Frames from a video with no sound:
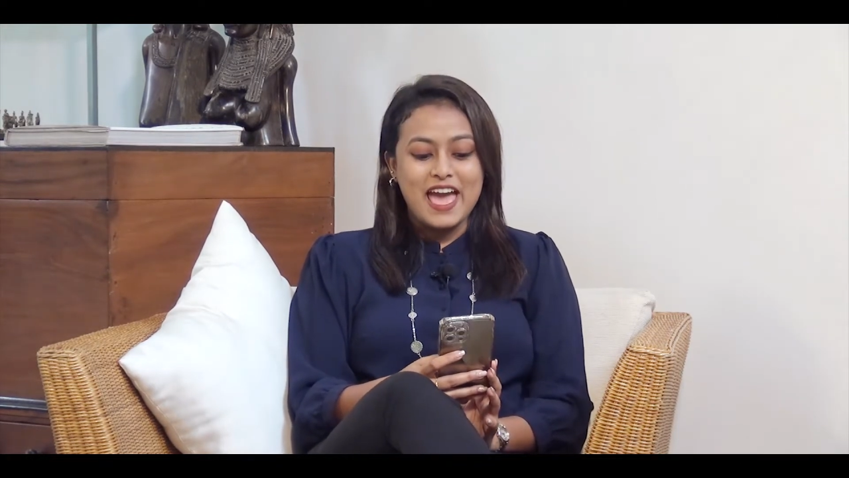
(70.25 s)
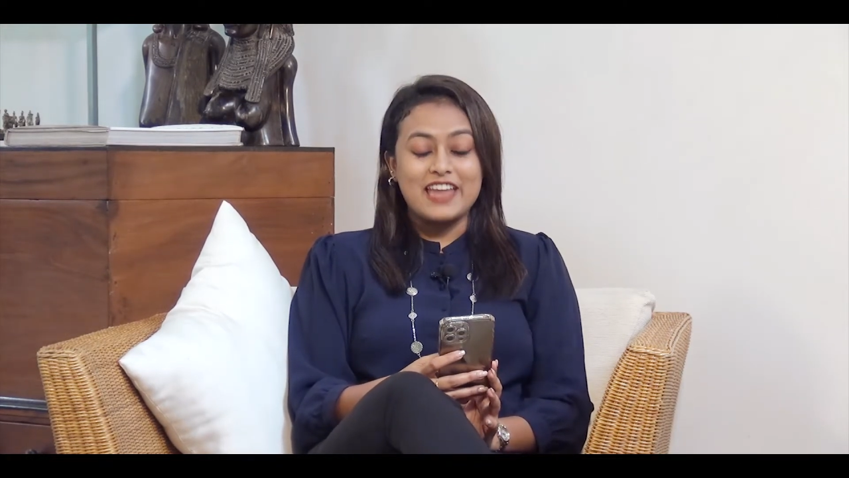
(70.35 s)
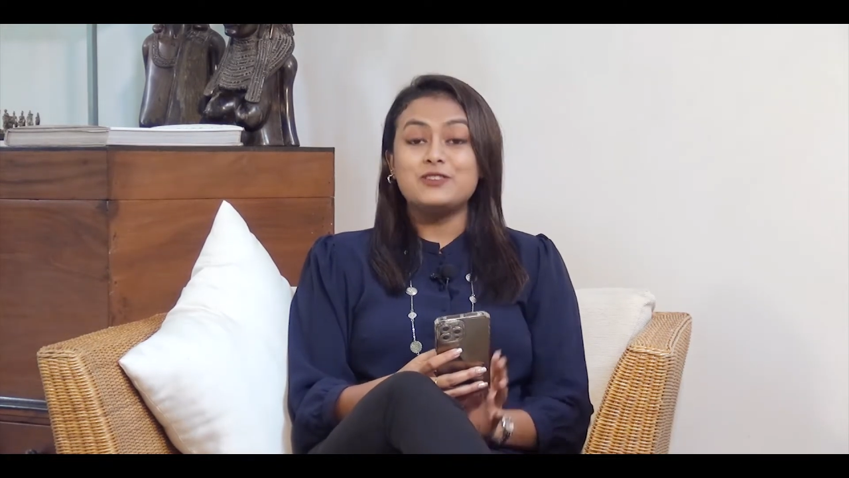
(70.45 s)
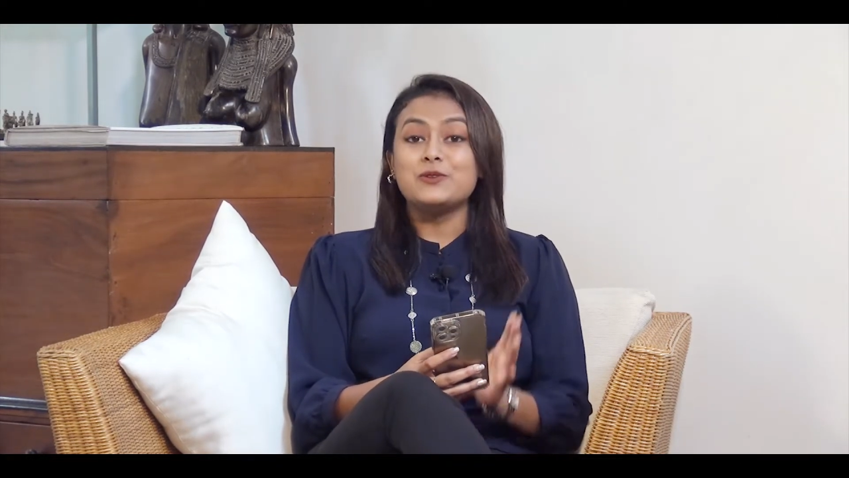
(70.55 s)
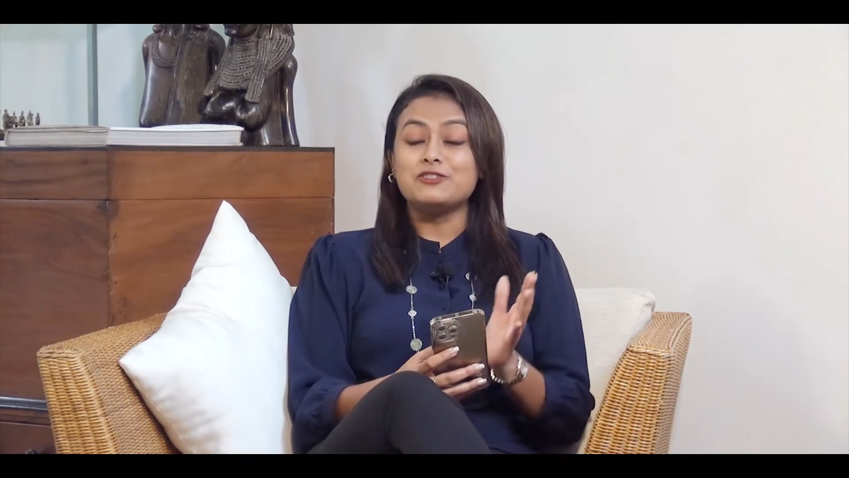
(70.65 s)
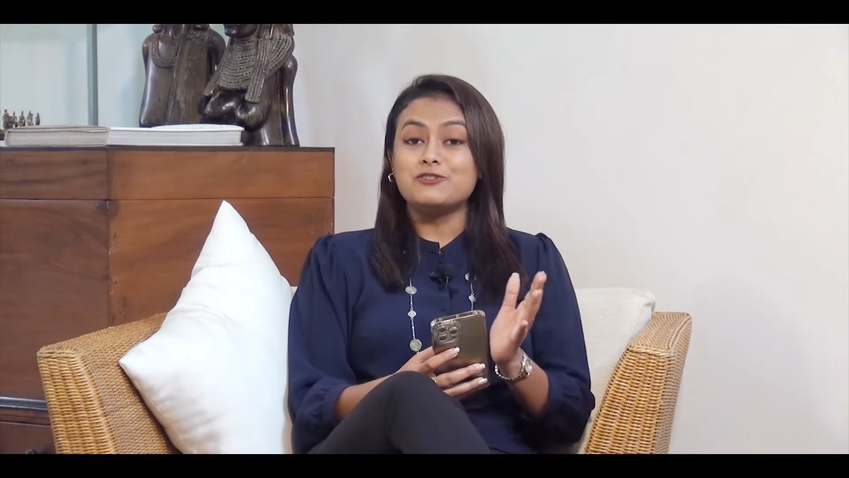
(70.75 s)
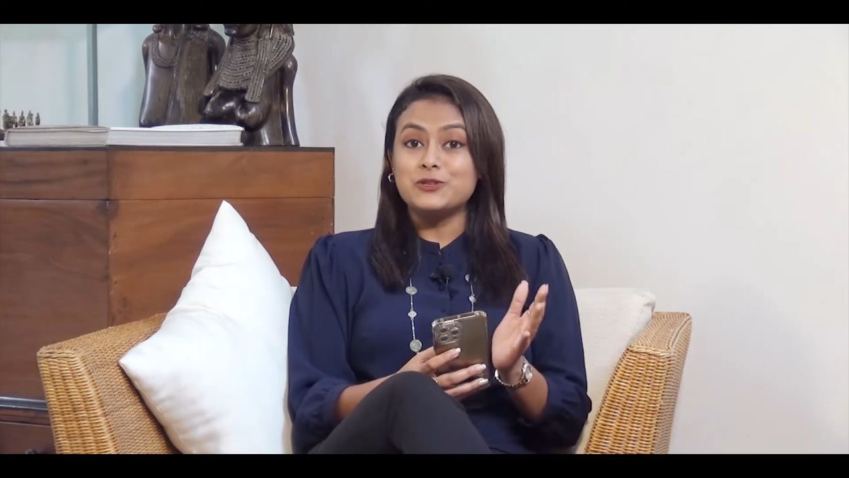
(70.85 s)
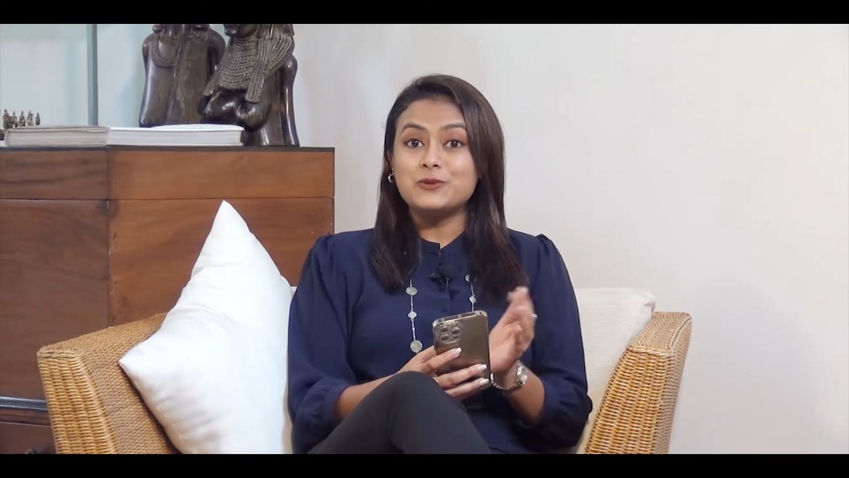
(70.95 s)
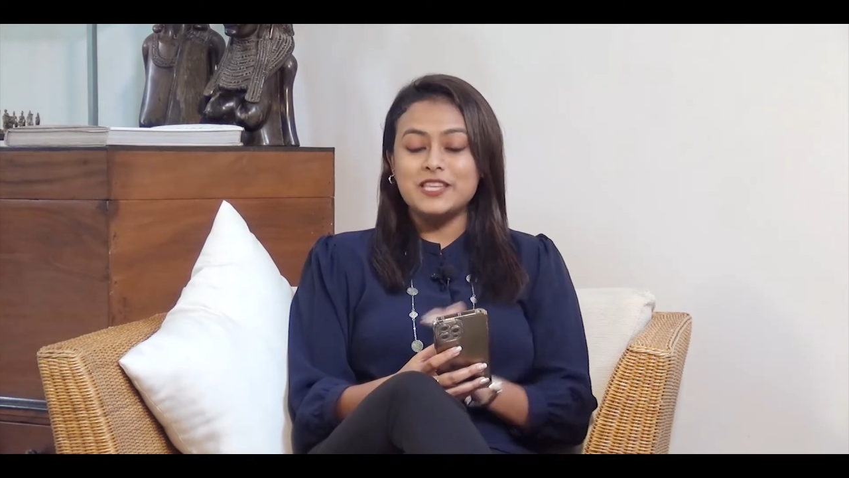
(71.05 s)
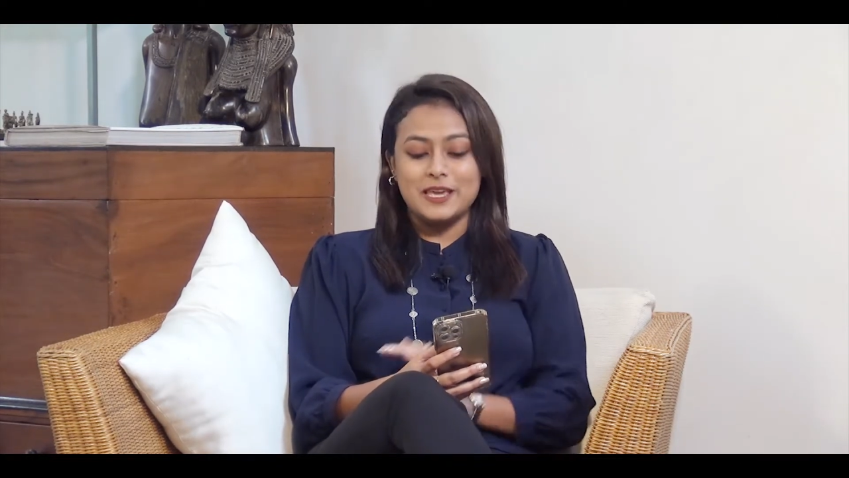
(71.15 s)
And to
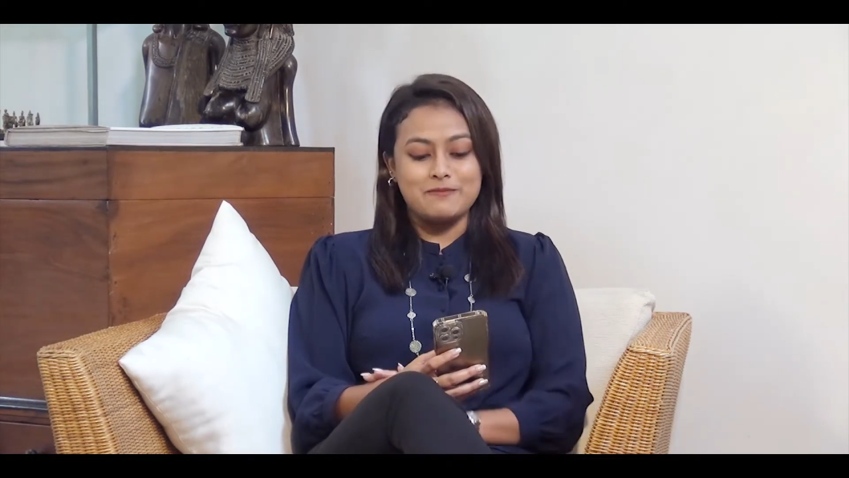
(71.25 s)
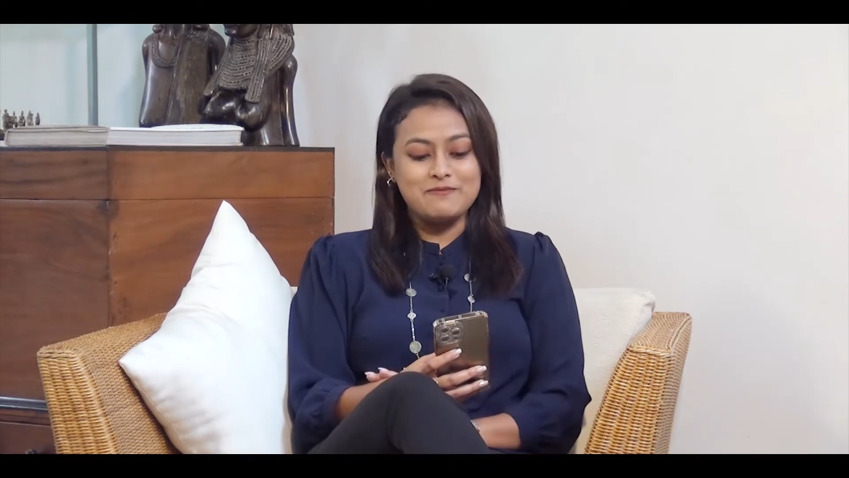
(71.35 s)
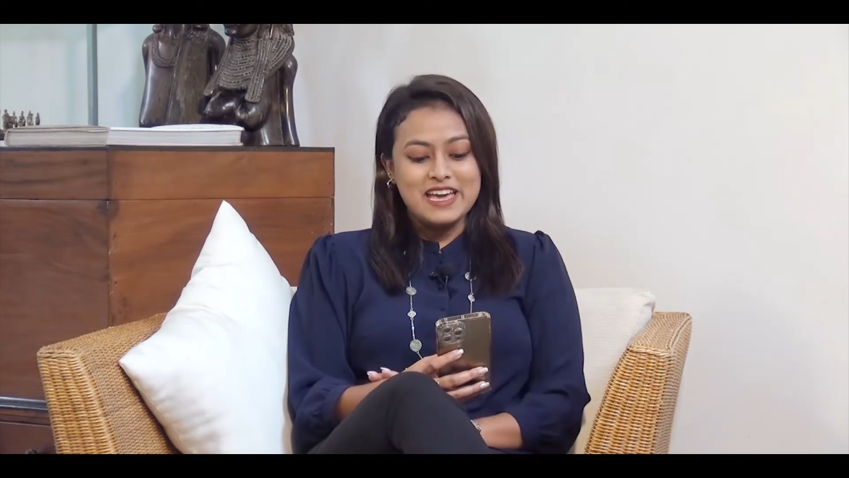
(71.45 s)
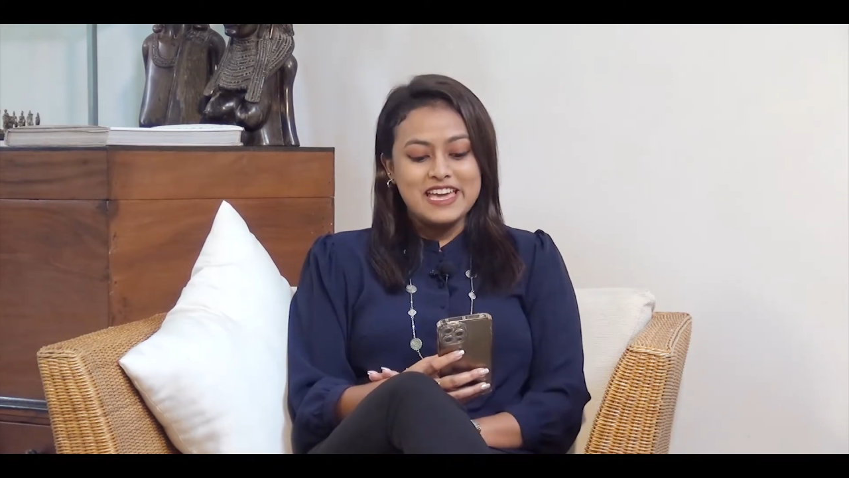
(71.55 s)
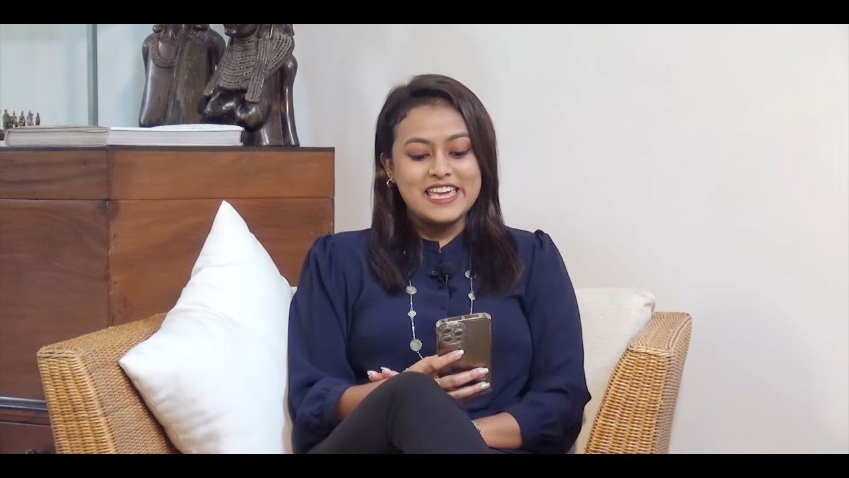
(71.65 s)
introduce him,